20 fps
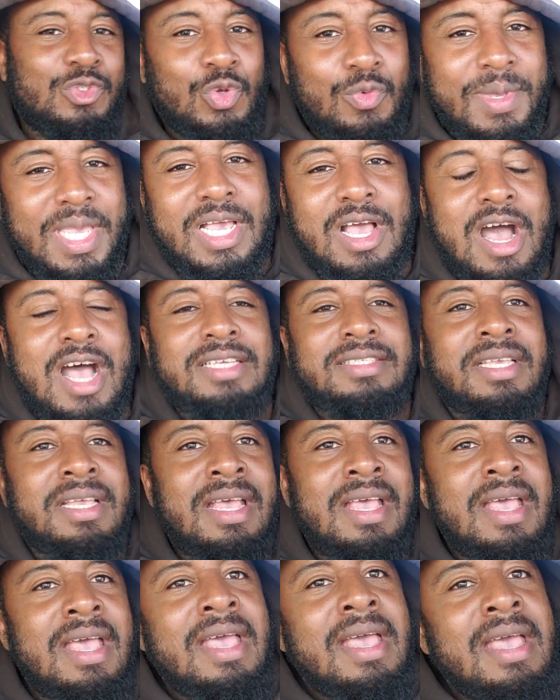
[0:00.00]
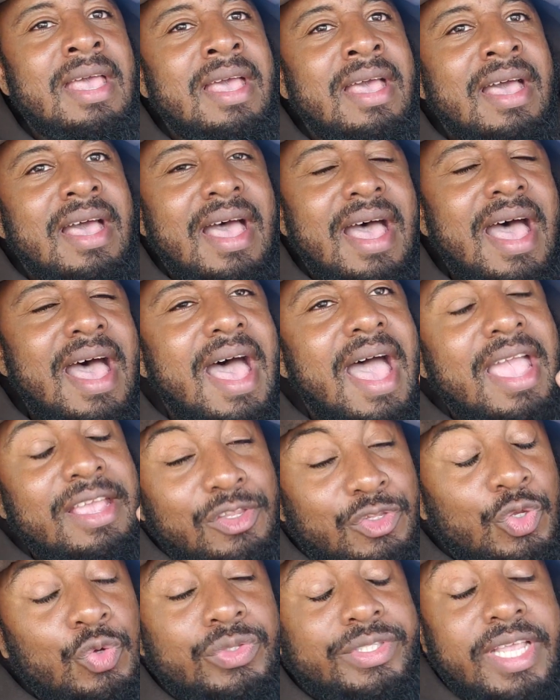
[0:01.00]
too because I
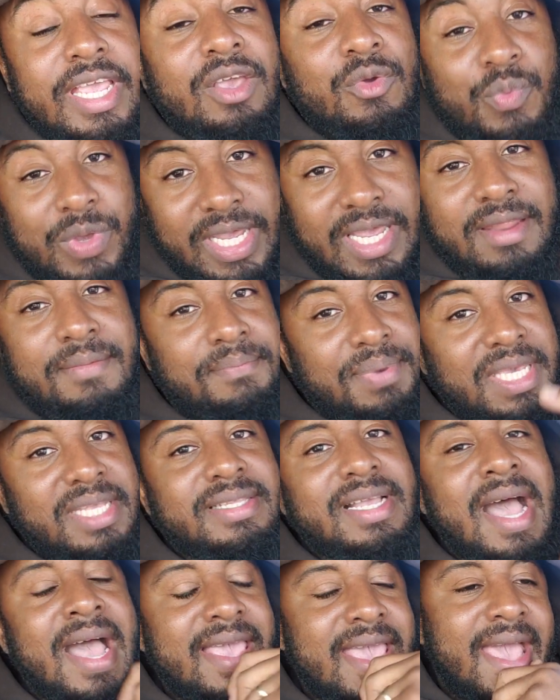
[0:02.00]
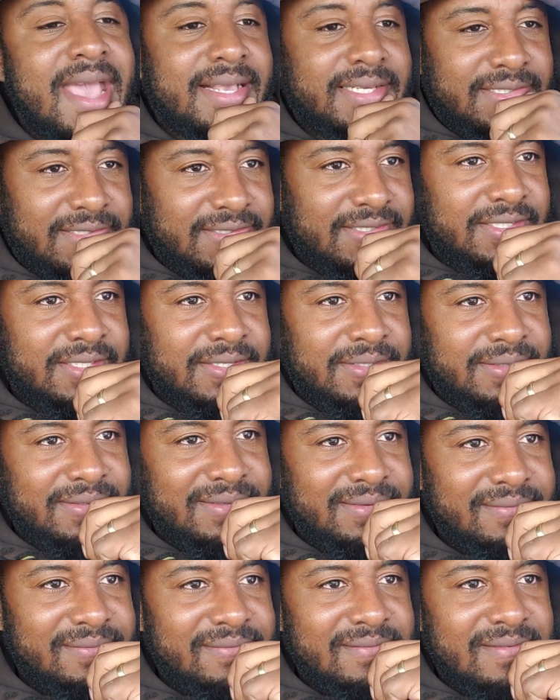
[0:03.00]
do think we can beat Ajax.
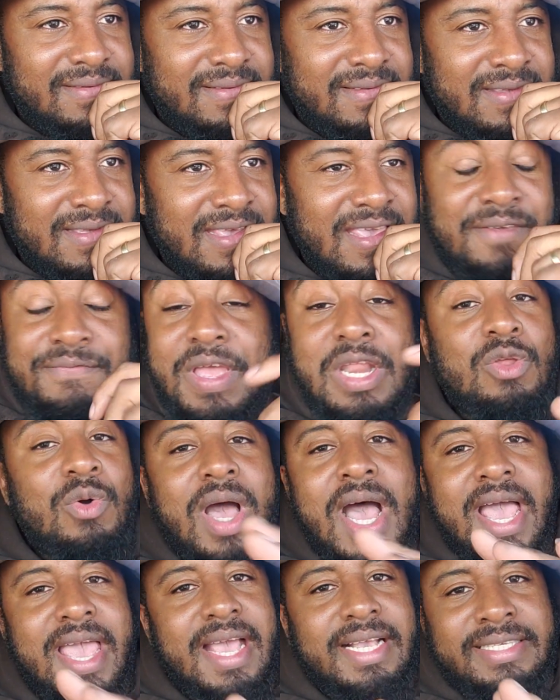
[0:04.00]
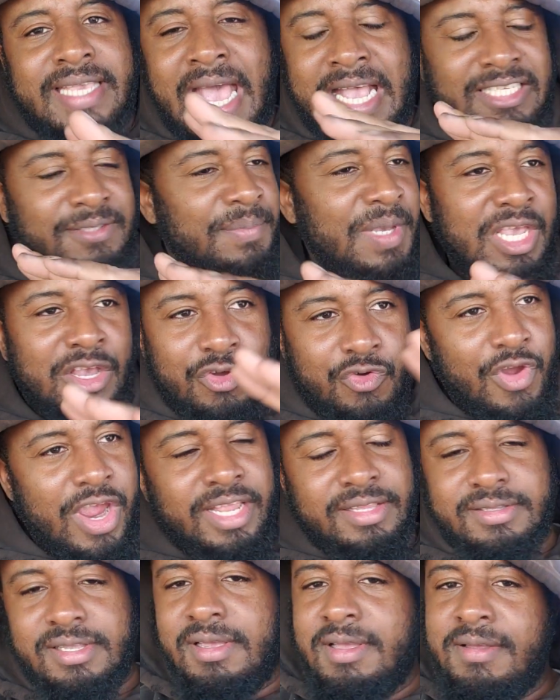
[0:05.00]
Even though Ajax has been
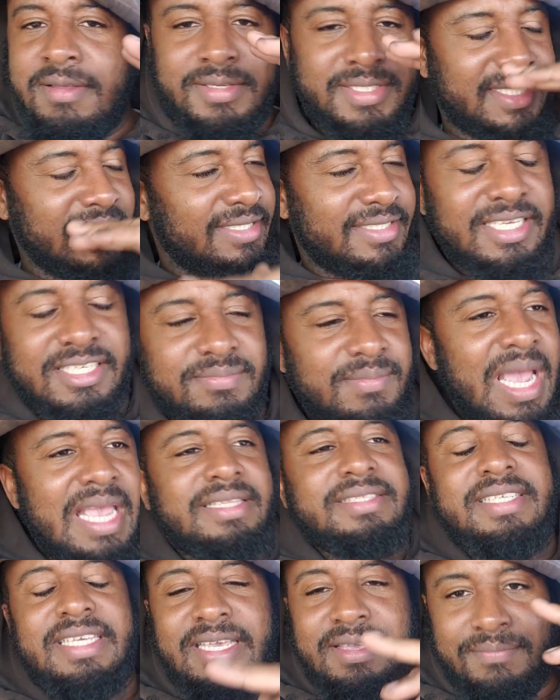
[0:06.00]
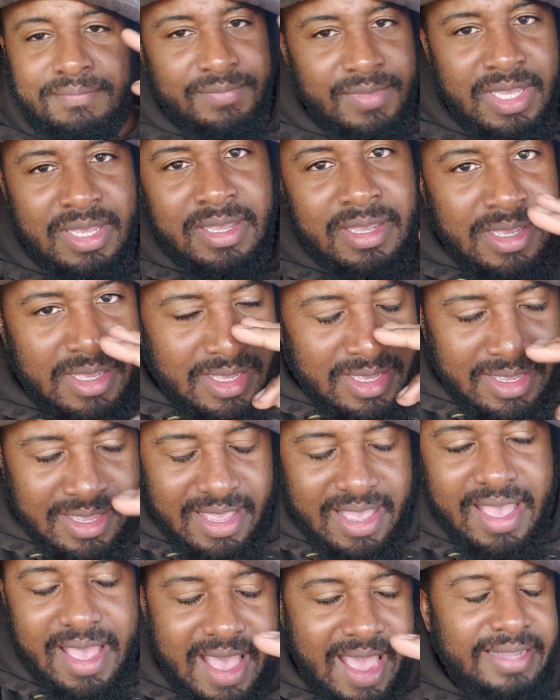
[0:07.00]
great, City's my team,
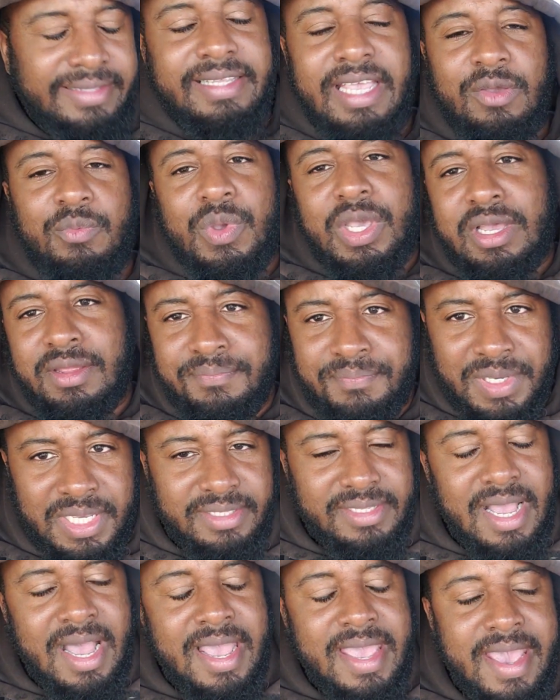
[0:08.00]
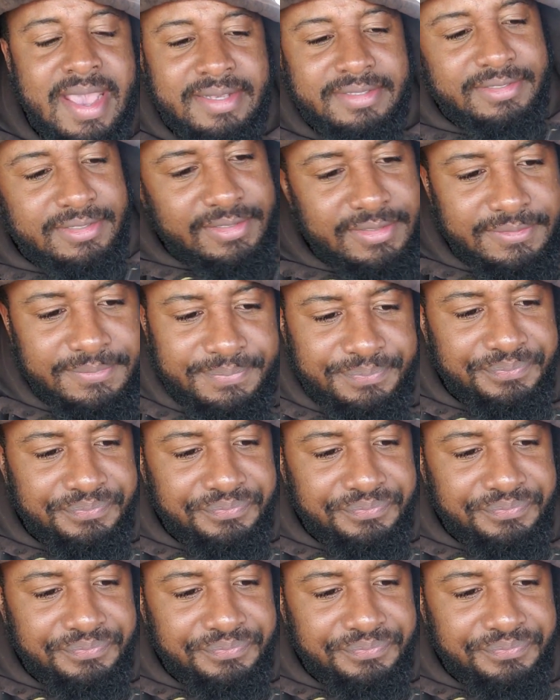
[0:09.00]
I think we could beat Ajax.